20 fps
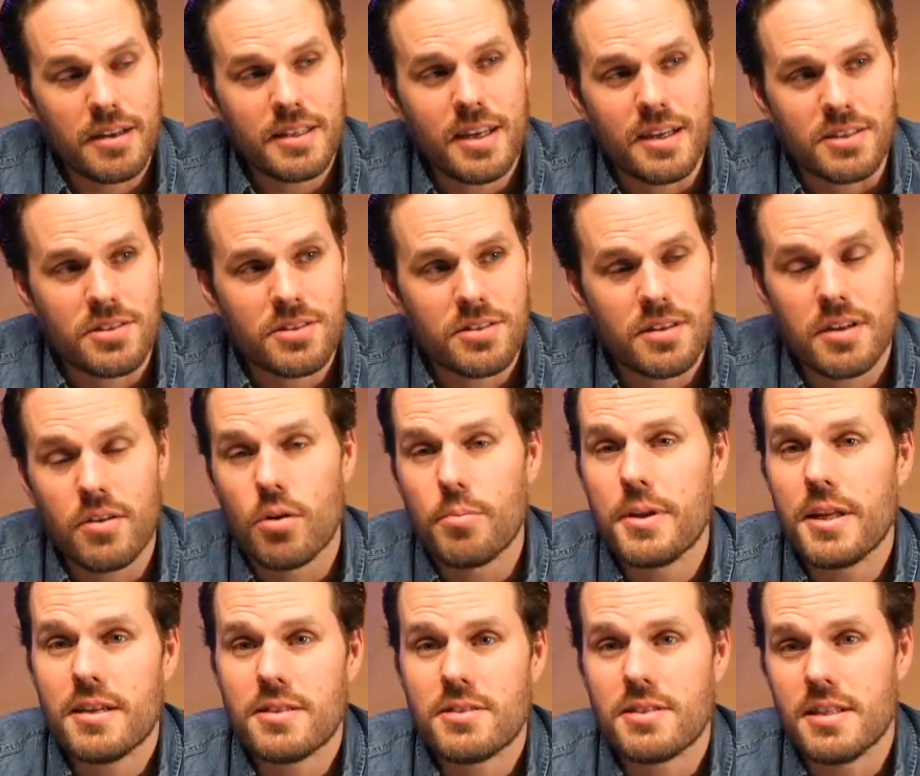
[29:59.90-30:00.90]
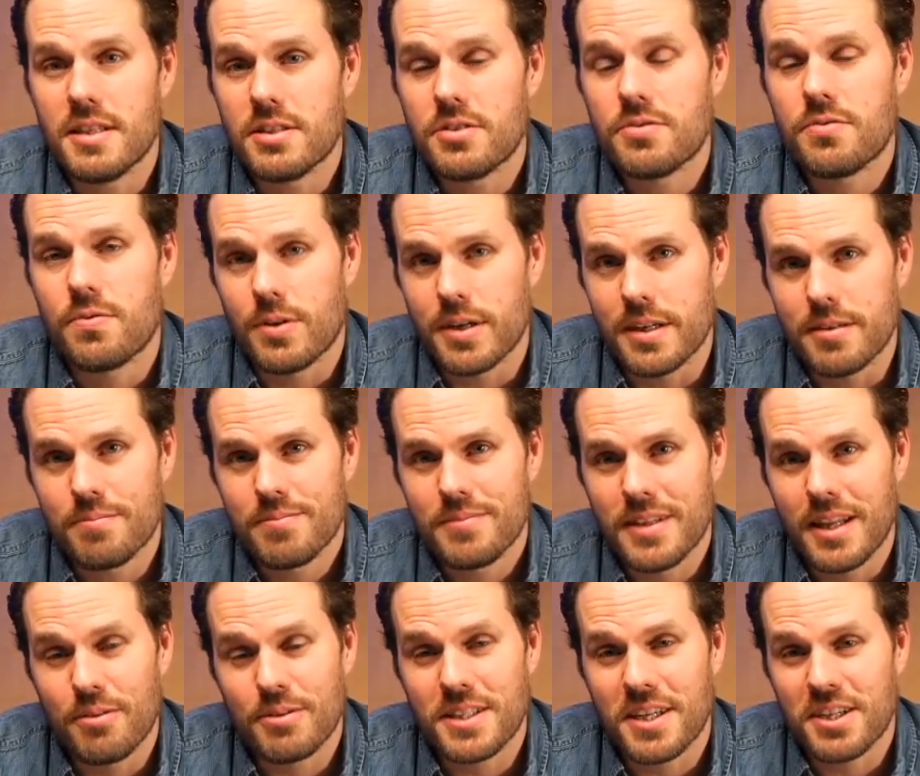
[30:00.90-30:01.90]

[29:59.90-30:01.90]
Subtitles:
Yes, OBS is free.